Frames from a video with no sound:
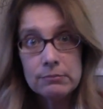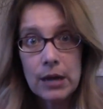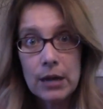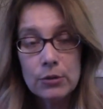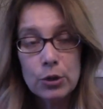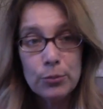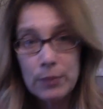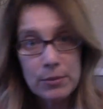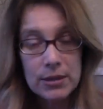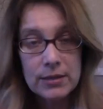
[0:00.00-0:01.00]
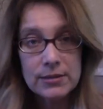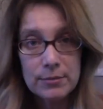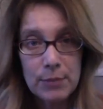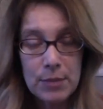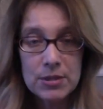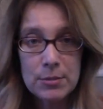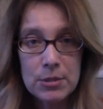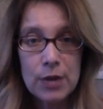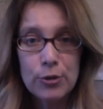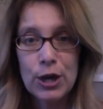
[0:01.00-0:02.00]
I don't know, maybe some of the
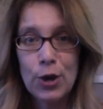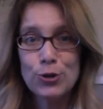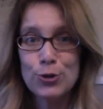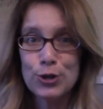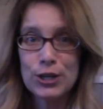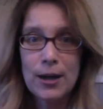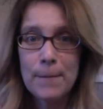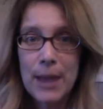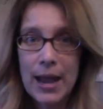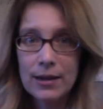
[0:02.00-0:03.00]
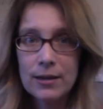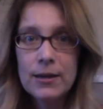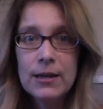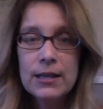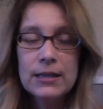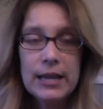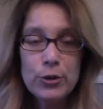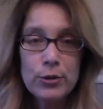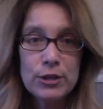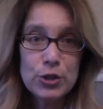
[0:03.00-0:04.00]
other characters are going to come back
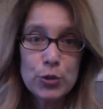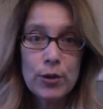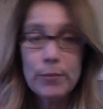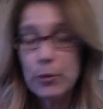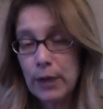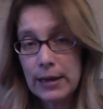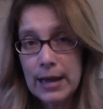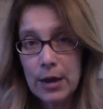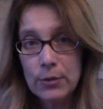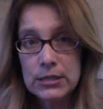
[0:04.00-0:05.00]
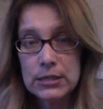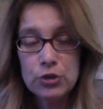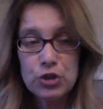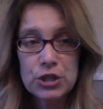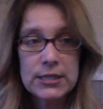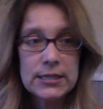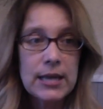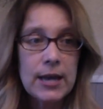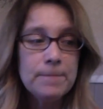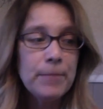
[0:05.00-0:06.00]
later in the story, but right now it's still just the
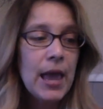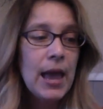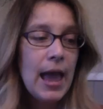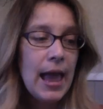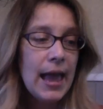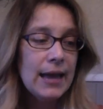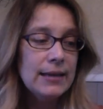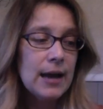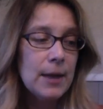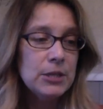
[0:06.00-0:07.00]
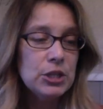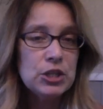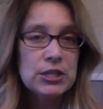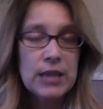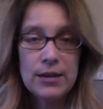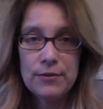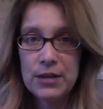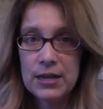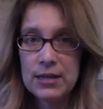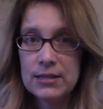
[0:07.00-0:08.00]
son, and it's just kind of
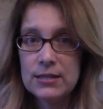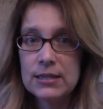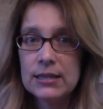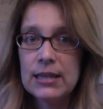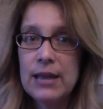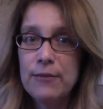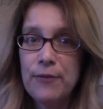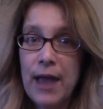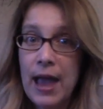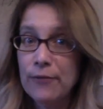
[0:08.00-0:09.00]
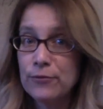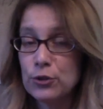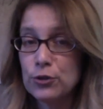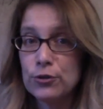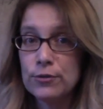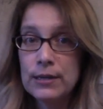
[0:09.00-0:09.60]
his life after